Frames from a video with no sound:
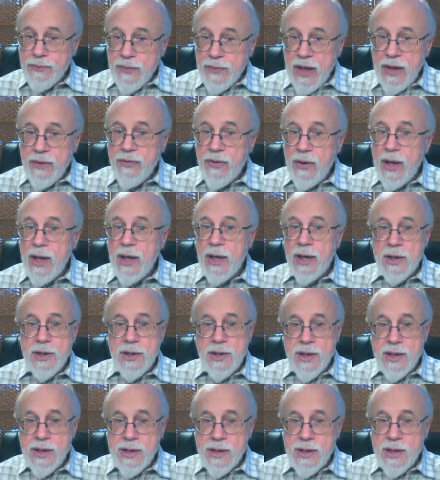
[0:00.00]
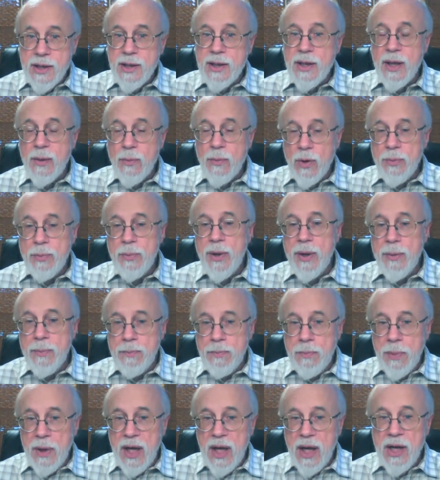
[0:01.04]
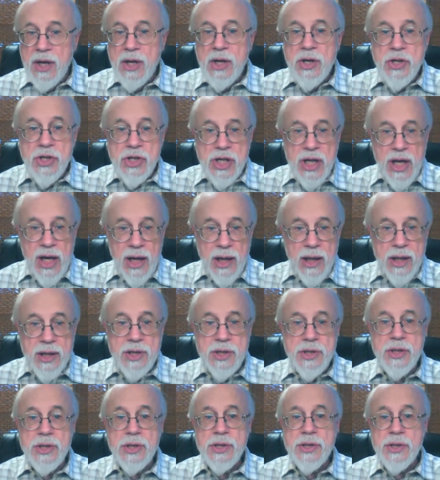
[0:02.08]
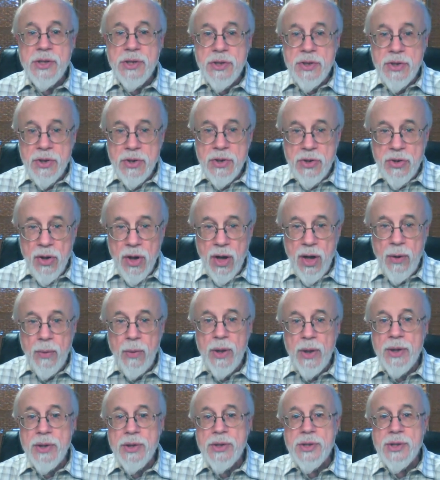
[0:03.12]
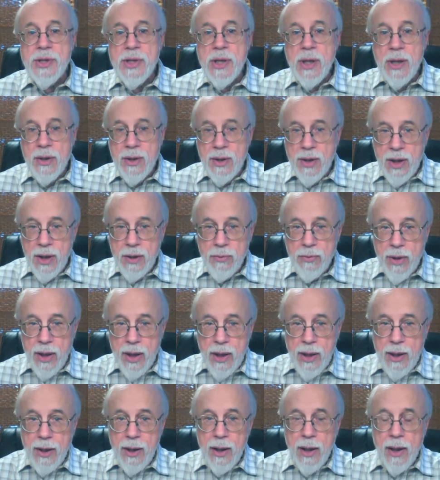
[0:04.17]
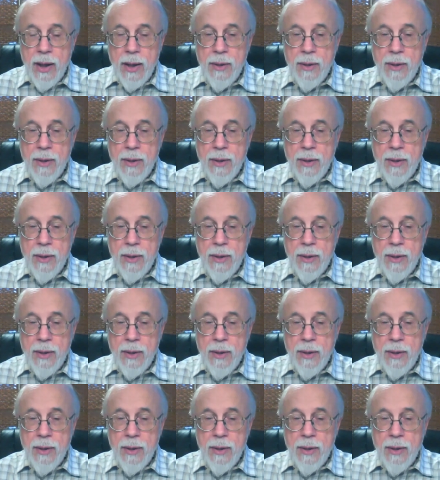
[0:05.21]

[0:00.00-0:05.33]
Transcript: if they existed, they would be big challenges to Darwin's theory.